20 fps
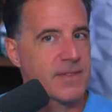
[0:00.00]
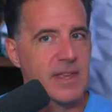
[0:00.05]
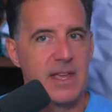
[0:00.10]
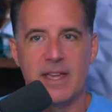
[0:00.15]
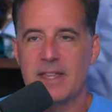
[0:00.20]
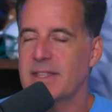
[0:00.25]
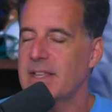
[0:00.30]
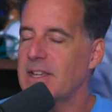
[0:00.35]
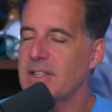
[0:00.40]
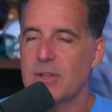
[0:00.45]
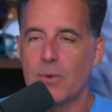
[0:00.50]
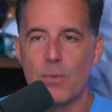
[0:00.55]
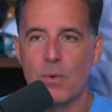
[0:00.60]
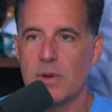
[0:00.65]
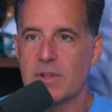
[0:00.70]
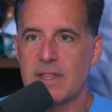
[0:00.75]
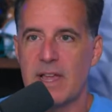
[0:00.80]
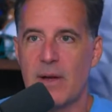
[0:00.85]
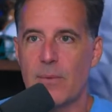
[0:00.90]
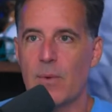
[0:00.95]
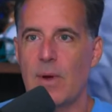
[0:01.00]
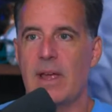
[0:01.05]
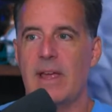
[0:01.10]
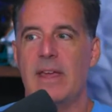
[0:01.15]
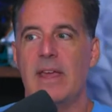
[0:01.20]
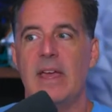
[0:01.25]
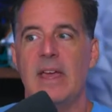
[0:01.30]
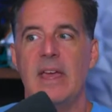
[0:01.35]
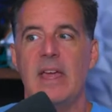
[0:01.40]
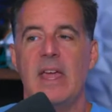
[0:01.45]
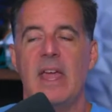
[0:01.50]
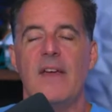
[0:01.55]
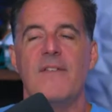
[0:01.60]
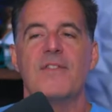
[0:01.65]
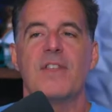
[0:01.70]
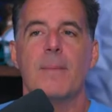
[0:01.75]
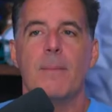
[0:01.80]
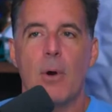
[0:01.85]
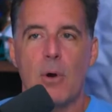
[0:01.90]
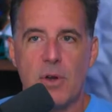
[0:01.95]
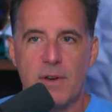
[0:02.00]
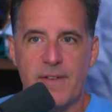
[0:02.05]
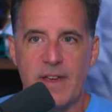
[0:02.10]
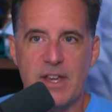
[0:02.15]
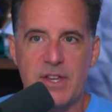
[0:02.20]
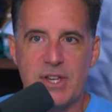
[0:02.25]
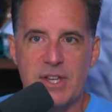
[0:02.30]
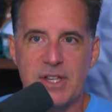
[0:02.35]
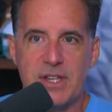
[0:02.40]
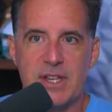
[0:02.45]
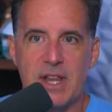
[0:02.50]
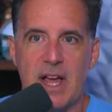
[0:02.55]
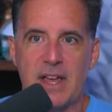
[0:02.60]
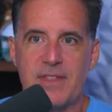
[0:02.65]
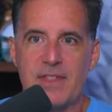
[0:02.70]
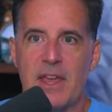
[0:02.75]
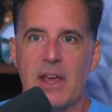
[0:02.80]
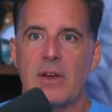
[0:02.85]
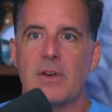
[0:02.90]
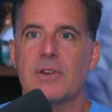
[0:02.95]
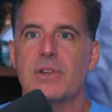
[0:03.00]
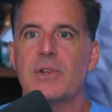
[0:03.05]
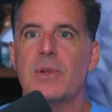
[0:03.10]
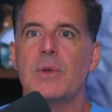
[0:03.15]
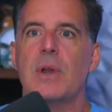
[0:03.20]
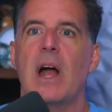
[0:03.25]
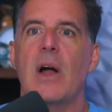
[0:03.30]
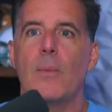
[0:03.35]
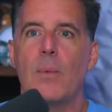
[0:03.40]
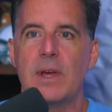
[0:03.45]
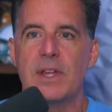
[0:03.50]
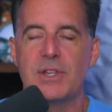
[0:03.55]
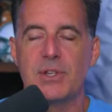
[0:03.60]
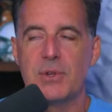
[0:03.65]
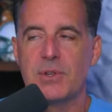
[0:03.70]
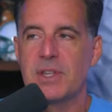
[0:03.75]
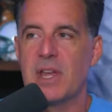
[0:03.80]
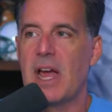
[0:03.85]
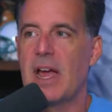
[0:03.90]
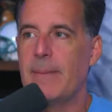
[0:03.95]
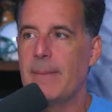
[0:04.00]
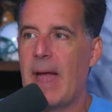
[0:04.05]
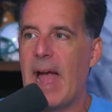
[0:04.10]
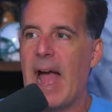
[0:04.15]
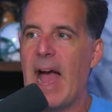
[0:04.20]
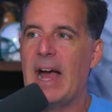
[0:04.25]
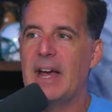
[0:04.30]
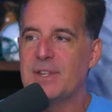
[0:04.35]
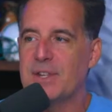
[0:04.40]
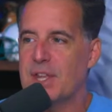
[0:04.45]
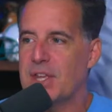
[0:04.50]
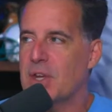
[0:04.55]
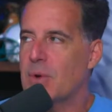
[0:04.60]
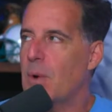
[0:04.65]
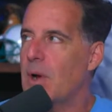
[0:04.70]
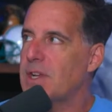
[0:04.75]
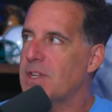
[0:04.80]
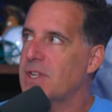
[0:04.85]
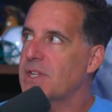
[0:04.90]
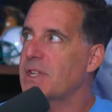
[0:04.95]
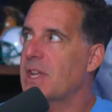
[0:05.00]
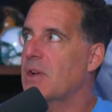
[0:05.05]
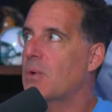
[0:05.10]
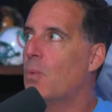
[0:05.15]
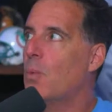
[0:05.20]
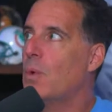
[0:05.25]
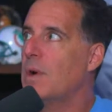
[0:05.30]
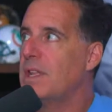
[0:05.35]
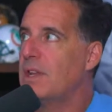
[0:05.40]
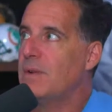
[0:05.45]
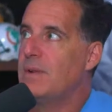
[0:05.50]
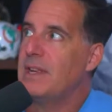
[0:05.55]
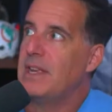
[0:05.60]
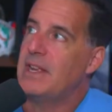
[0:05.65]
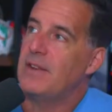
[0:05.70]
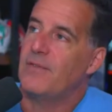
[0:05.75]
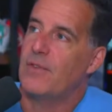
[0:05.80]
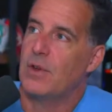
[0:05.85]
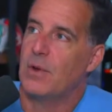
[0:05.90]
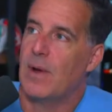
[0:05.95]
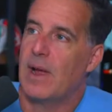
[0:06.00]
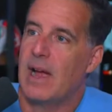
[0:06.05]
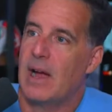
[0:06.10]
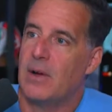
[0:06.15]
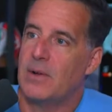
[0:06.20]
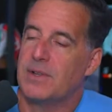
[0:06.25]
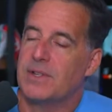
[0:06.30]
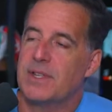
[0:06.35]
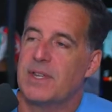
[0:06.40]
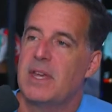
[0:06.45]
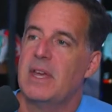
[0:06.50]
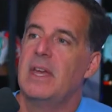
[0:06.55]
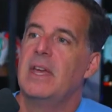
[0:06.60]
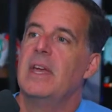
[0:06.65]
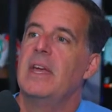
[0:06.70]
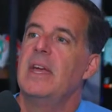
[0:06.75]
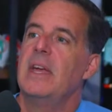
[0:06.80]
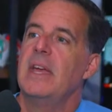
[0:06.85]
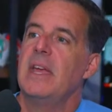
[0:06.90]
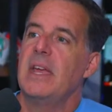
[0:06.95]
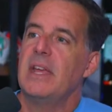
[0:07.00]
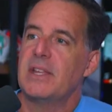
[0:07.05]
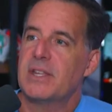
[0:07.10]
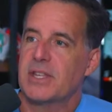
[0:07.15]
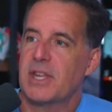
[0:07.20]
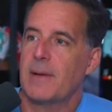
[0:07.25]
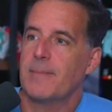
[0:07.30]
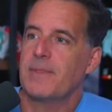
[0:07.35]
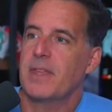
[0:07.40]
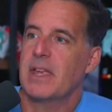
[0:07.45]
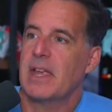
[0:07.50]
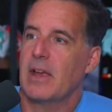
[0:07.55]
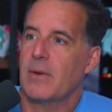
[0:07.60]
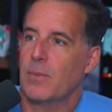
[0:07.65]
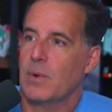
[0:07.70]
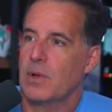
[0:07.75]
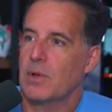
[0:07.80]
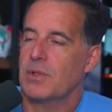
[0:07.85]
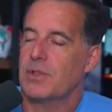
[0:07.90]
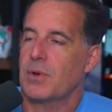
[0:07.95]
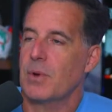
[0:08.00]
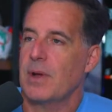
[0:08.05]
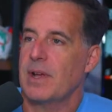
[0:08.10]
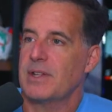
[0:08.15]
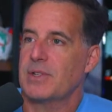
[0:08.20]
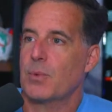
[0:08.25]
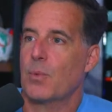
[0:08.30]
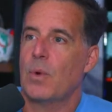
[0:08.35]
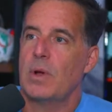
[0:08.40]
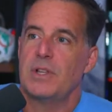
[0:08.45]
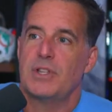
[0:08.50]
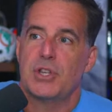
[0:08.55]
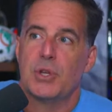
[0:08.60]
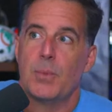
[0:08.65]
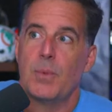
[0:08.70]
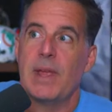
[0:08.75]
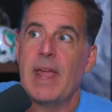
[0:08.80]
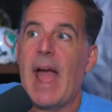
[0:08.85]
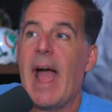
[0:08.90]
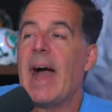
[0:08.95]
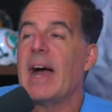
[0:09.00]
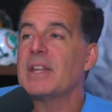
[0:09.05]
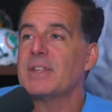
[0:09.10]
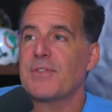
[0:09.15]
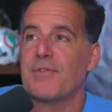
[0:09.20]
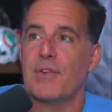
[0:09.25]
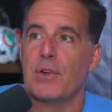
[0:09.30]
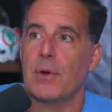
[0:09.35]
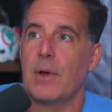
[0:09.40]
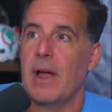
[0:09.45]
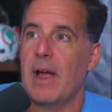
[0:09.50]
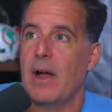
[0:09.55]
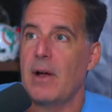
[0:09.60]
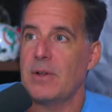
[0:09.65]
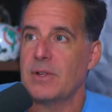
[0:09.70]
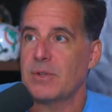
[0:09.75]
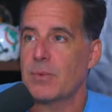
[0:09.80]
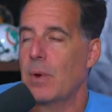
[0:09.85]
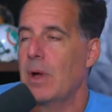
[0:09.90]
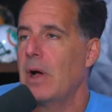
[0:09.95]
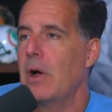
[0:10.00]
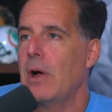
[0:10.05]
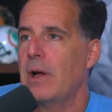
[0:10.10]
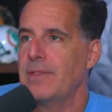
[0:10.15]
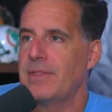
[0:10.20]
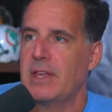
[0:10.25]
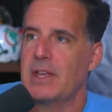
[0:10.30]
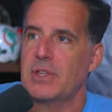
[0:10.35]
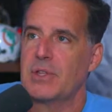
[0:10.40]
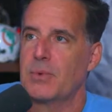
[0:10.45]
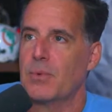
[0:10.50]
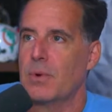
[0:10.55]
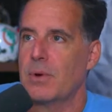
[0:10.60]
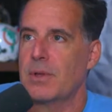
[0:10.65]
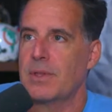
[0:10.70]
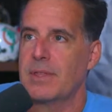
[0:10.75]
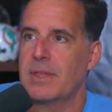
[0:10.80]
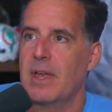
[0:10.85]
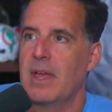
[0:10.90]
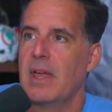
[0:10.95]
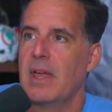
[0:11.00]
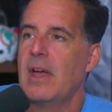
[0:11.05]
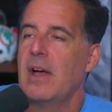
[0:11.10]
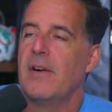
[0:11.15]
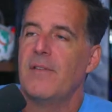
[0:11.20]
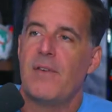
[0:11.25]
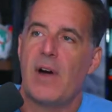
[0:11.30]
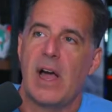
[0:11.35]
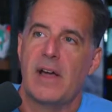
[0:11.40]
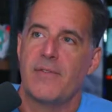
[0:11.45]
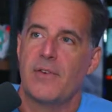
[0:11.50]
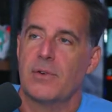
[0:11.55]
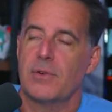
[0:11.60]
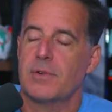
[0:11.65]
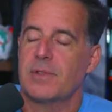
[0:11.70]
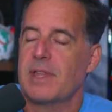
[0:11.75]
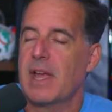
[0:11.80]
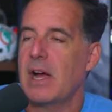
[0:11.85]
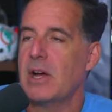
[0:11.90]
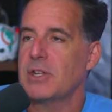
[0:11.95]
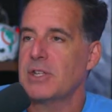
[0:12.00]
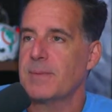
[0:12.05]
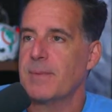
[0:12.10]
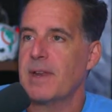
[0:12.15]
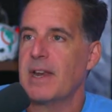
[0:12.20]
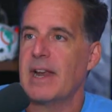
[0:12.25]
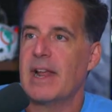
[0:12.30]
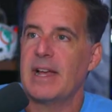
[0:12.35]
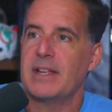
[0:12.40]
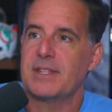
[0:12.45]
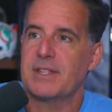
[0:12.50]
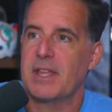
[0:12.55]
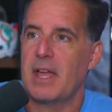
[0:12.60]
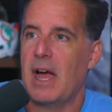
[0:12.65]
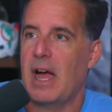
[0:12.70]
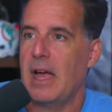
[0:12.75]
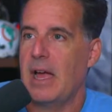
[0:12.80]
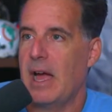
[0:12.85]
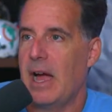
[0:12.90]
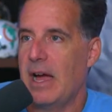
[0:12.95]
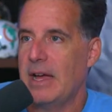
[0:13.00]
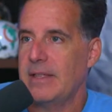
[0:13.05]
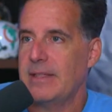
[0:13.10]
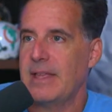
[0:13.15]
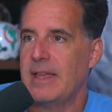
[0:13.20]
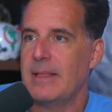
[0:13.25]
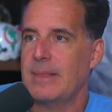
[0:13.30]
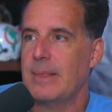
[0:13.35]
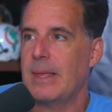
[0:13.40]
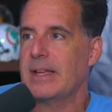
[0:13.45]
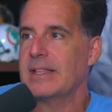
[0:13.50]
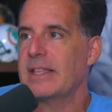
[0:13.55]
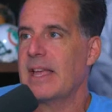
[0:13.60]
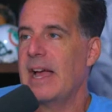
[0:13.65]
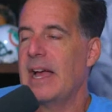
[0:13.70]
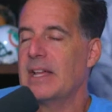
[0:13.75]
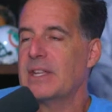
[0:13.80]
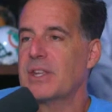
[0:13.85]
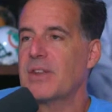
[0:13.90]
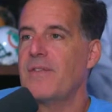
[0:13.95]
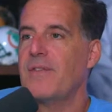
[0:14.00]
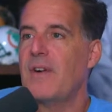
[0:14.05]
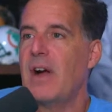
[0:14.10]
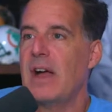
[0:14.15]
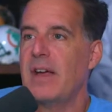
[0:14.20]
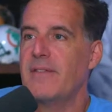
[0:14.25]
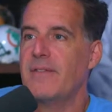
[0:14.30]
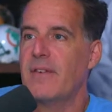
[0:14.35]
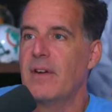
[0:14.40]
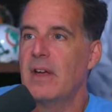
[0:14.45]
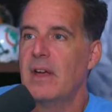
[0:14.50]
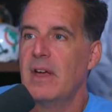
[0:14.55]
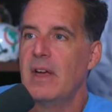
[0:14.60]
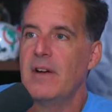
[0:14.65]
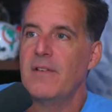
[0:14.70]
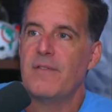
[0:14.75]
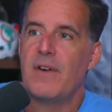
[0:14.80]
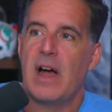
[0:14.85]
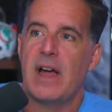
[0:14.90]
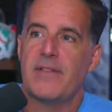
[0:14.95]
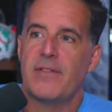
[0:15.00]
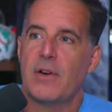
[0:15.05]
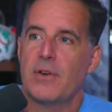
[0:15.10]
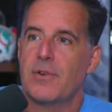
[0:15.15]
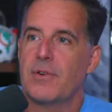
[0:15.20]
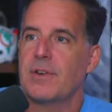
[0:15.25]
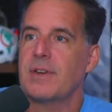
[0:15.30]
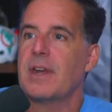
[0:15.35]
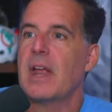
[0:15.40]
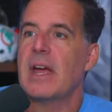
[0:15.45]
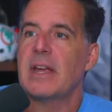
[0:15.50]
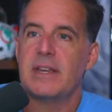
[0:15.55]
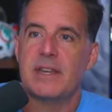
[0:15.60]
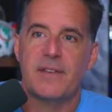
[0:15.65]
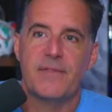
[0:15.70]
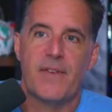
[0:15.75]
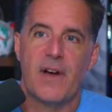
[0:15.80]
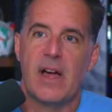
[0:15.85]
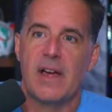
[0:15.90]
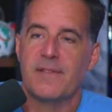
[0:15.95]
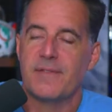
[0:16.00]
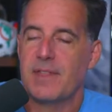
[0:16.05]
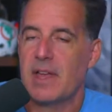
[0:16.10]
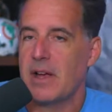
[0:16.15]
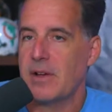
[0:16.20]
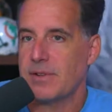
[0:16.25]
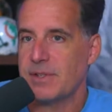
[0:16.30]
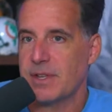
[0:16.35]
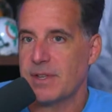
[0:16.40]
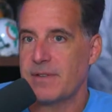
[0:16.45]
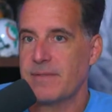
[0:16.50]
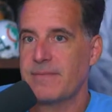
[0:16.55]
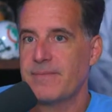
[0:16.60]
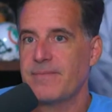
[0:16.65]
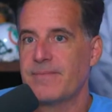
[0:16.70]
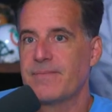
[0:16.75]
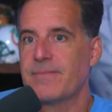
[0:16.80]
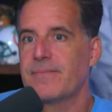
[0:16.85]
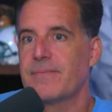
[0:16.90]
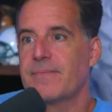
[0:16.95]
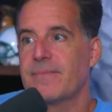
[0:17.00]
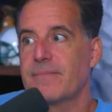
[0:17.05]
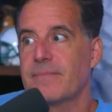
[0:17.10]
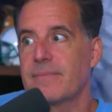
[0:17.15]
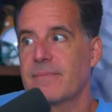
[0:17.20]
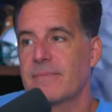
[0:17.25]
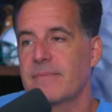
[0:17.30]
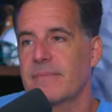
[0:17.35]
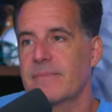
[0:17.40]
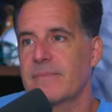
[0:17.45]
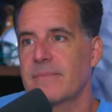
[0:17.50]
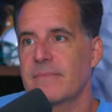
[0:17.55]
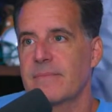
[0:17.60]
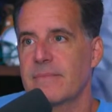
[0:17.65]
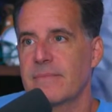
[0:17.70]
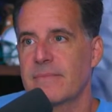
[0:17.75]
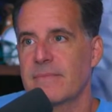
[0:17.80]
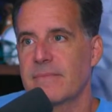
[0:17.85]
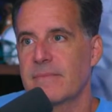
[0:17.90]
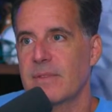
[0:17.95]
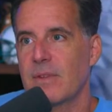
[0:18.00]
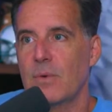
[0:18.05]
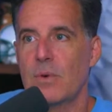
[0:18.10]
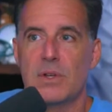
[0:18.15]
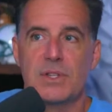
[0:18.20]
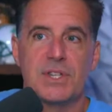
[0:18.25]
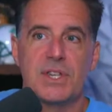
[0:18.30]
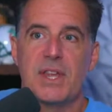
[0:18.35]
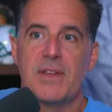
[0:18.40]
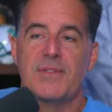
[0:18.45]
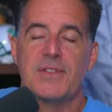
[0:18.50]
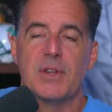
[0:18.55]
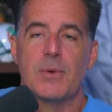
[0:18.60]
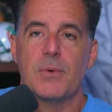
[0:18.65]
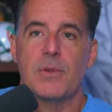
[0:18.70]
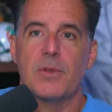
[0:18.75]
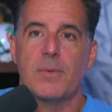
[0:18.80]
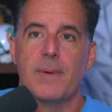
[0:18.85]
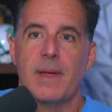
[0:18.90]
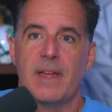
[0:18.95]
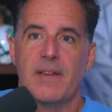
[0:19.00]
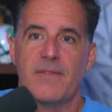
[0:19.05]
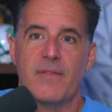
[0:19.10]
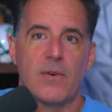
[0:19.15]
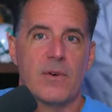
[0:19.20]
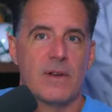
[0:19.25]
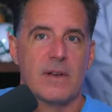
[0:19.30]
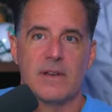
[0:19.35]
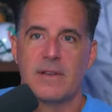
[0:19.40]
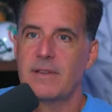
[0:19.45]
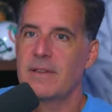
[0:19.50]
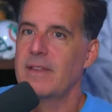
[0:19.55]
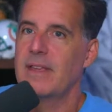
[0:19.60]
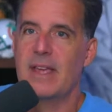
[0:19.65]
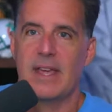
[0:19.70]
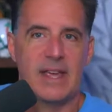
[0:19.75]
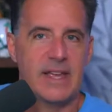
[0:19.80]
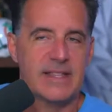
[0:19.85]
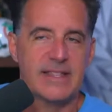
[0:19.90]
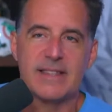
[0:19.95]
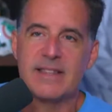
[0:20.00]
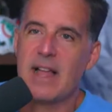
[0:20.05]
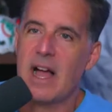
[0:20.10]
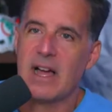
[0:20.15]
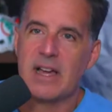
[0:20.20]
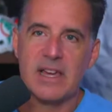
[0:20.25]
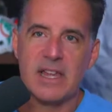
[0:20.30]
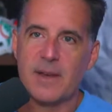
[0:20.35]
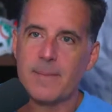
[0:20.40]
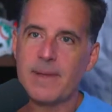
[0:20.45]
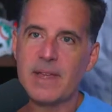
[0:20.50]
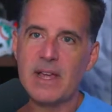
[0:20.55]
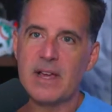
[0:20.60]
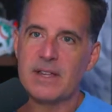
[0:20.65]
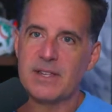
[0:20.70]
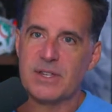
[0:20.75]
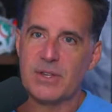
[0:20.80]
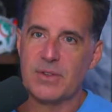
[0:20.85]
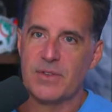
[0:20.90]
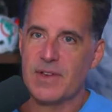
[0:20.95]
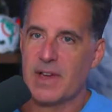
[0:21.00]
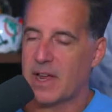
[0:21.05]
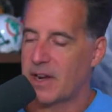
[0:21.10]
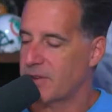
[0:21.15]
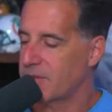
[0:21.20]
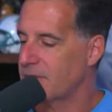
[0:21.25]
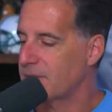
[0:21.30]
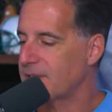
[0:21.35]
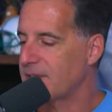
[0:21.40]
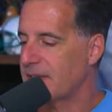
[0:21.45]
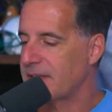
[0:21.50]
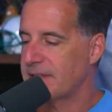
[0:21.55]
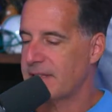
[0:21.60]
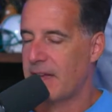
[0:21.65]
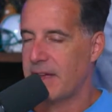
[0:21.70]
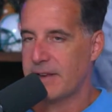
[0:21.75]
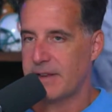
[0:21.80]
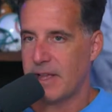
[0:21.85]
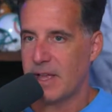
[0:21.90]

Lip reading: It doesn't work that way. If the motivation's not there, do not waste your time. Asking questions like, what do you need for your house is something a realtor is. What should we ask for your house? Well, I think it's worth $500,000, but I like to ask $595,000. Well, let's see if someone will pay for it. It's not going to be us. So you've got to understand that.